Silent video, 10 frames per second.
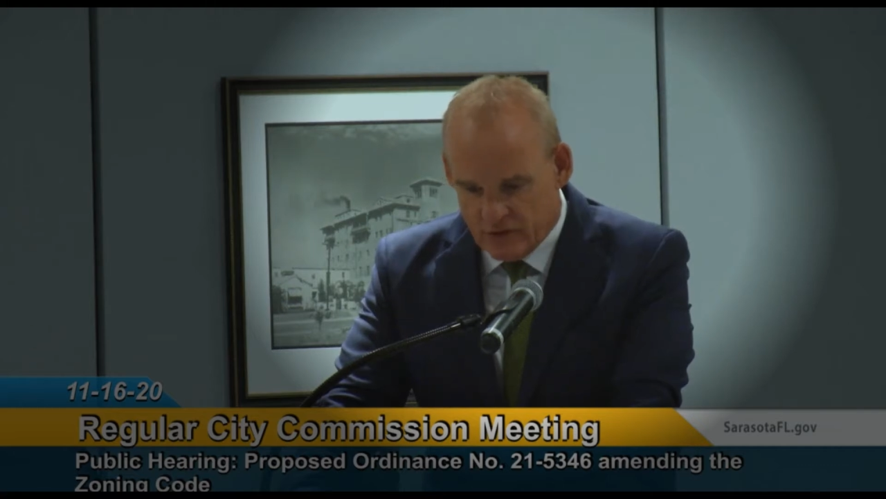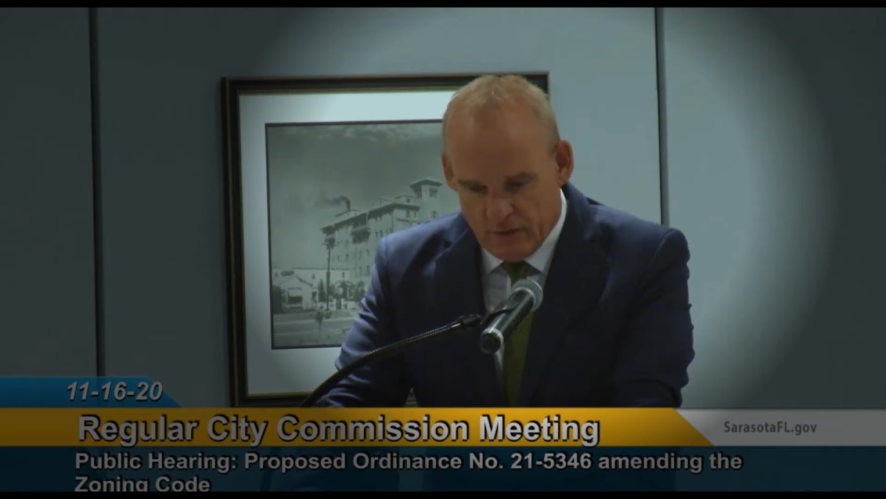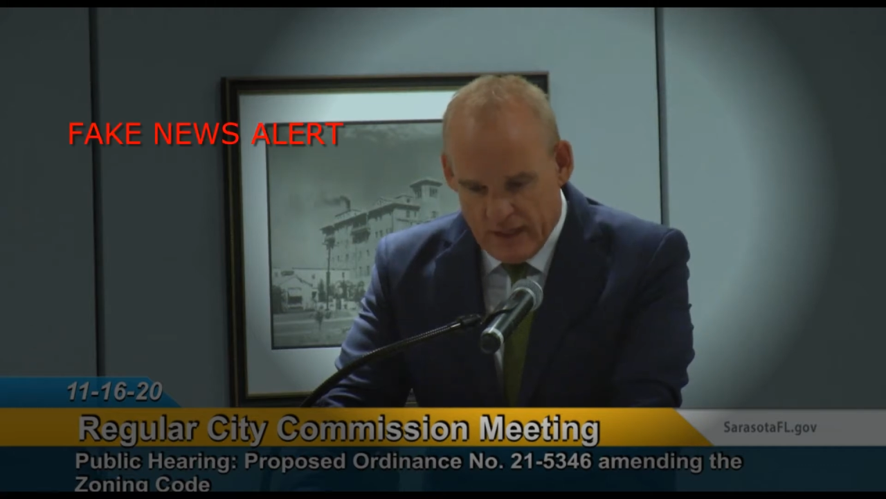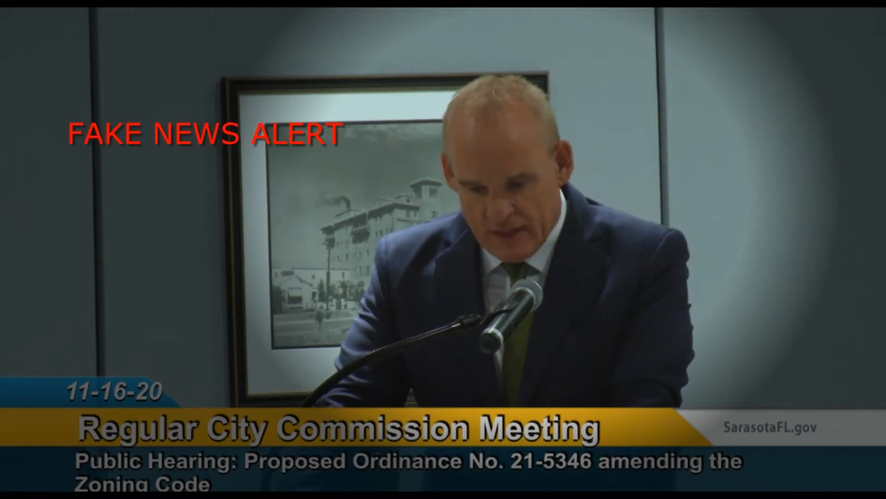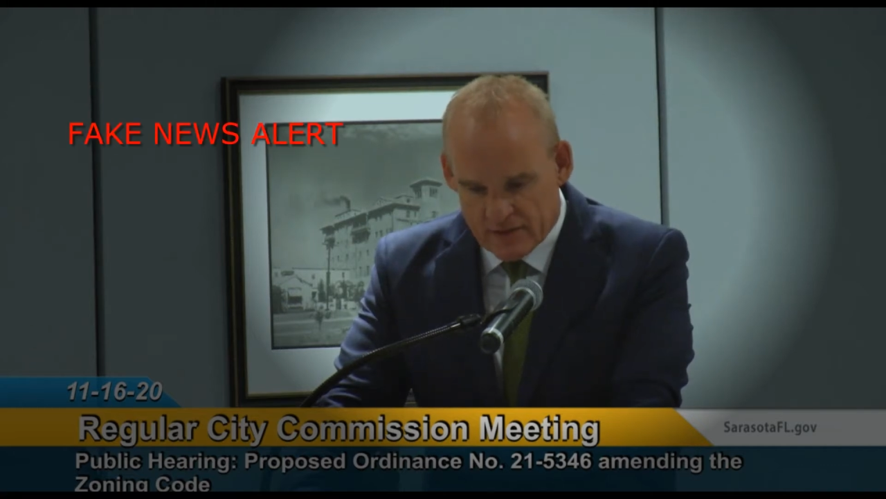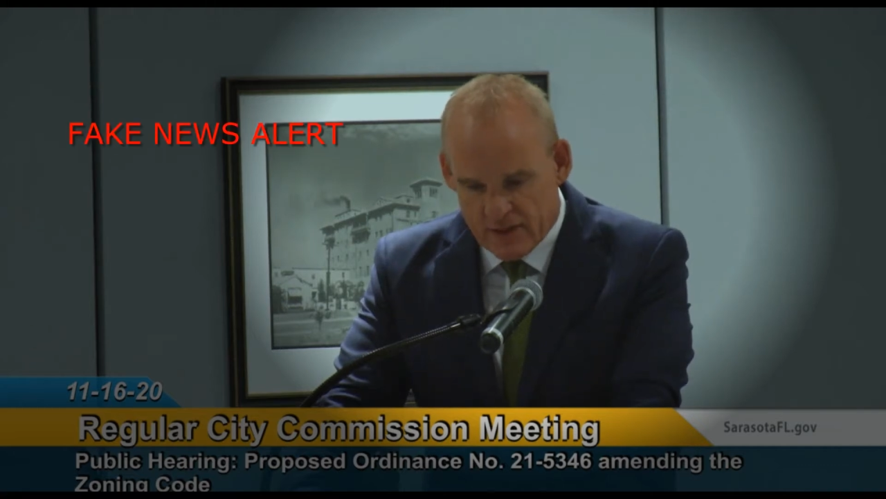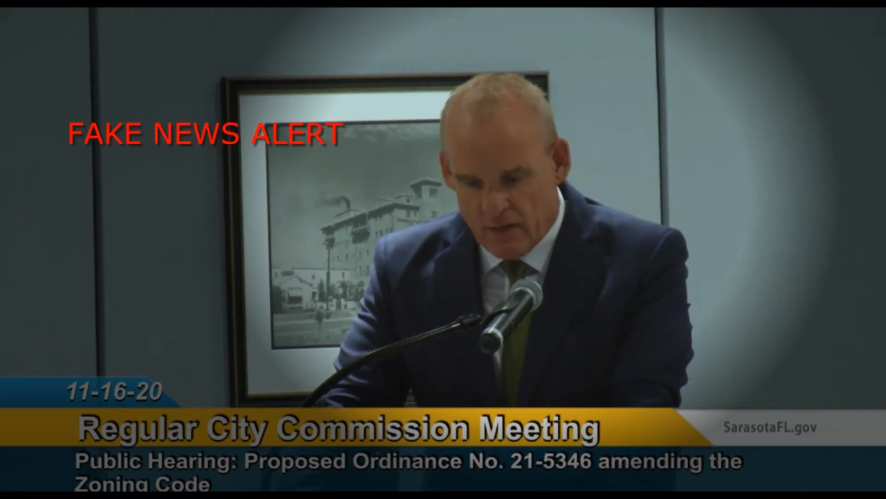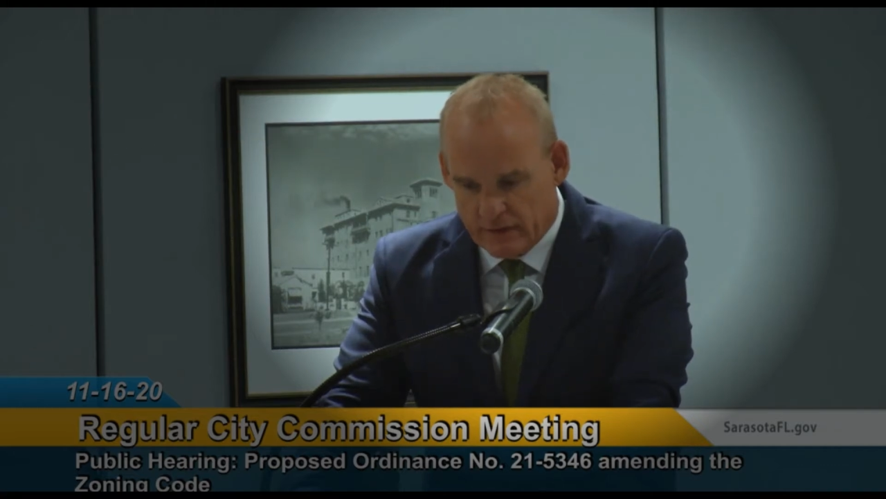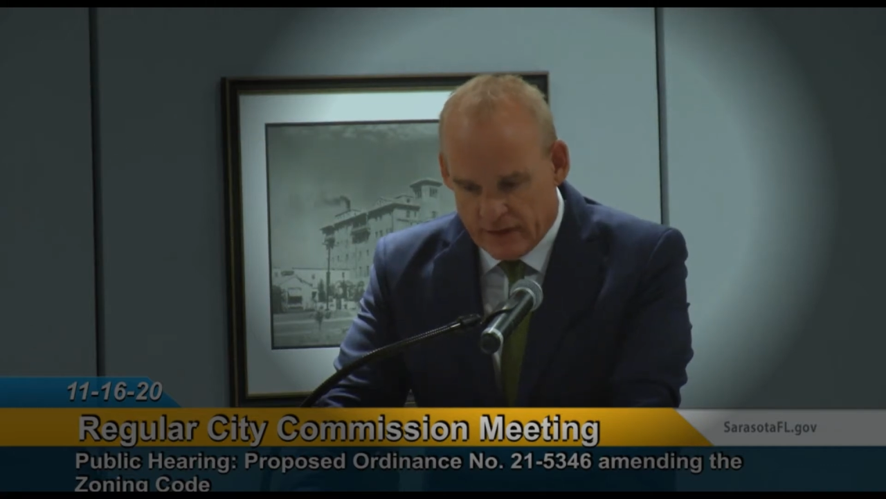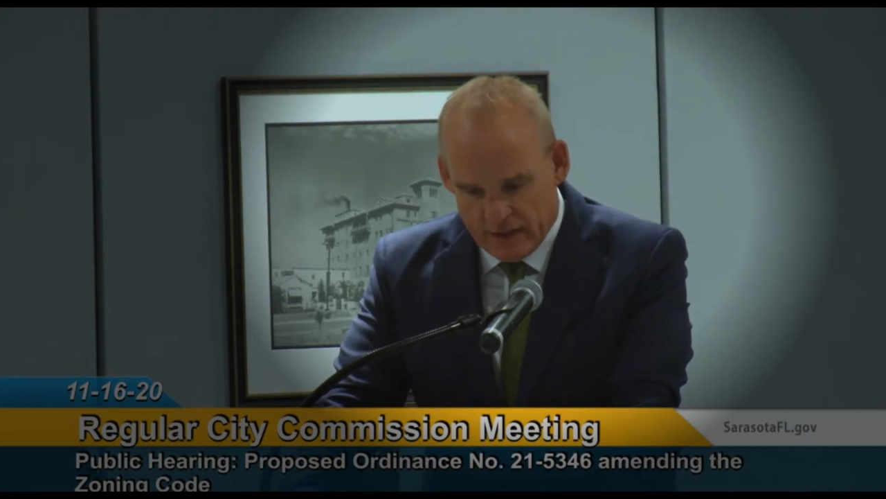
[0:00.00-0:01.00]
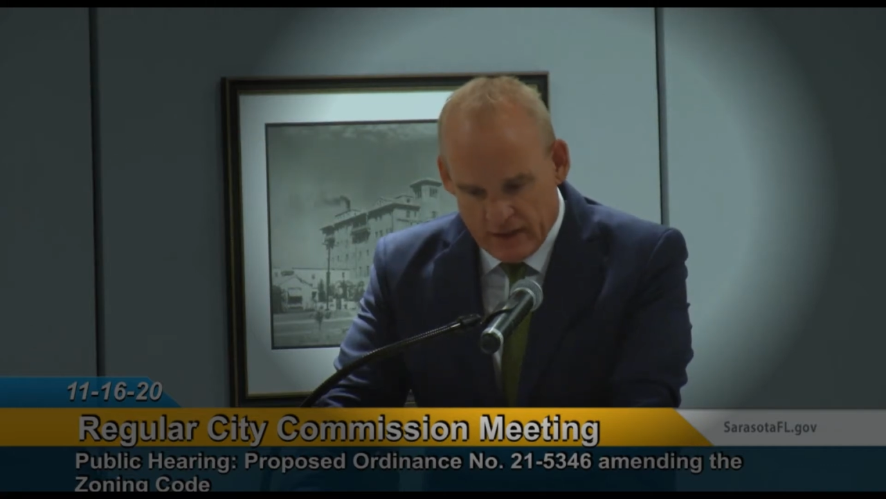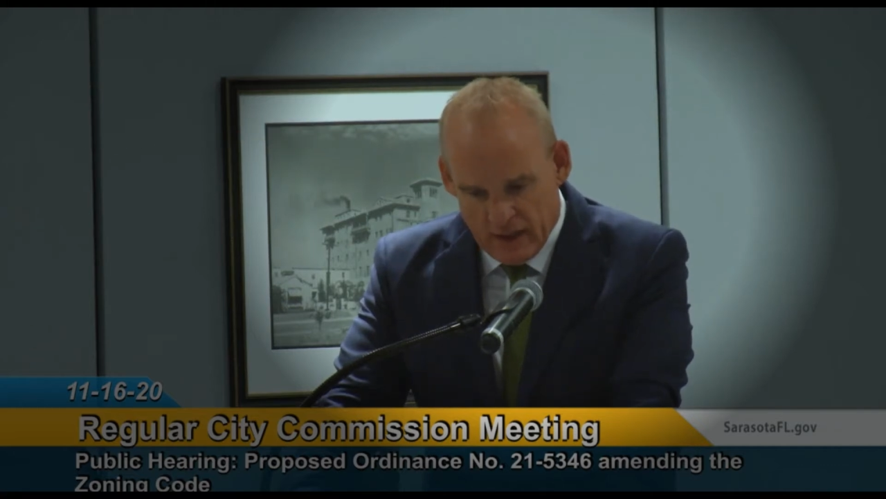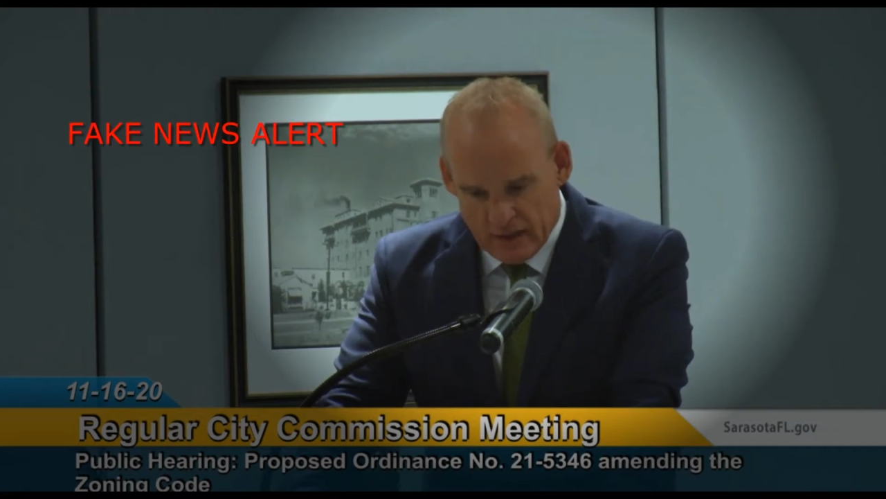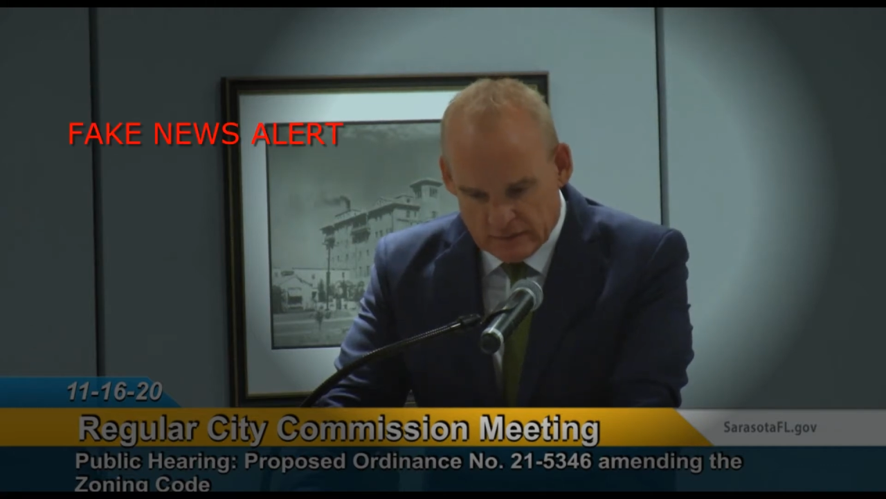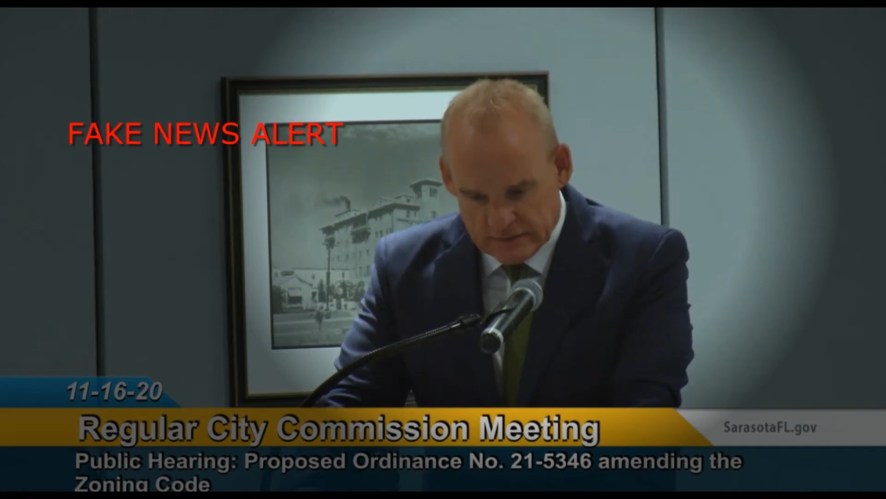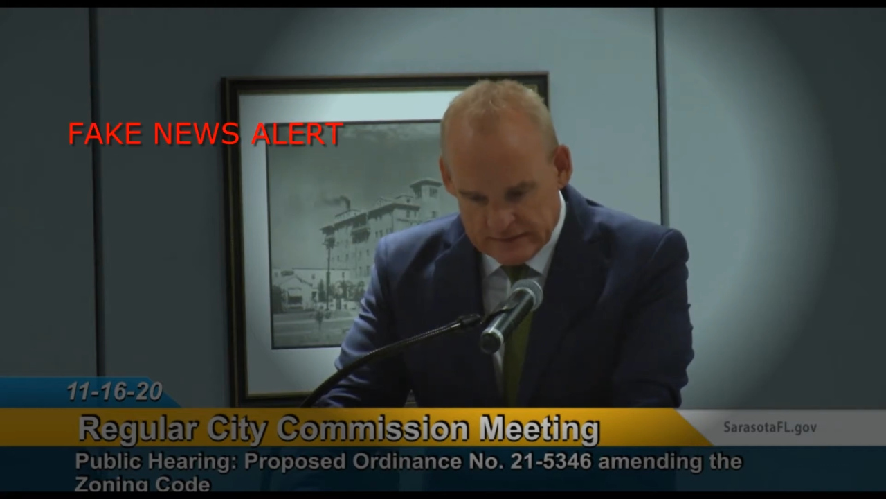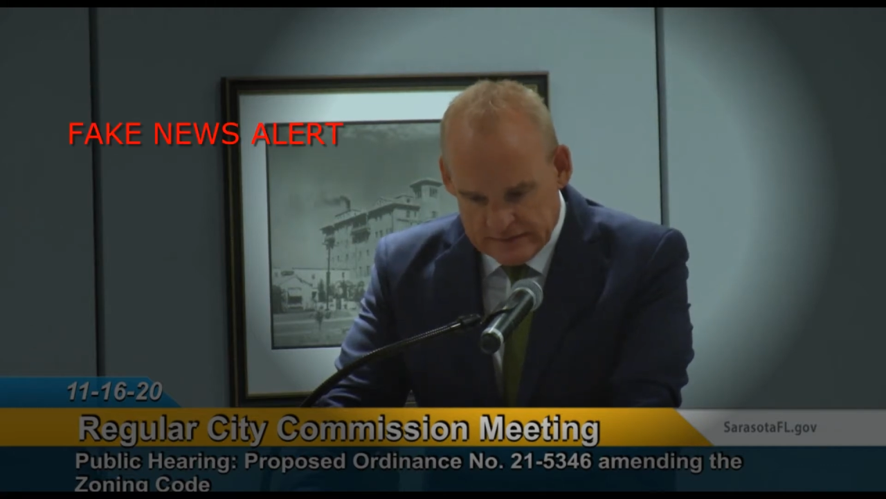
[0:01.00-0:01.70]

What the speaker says: to our zoning code.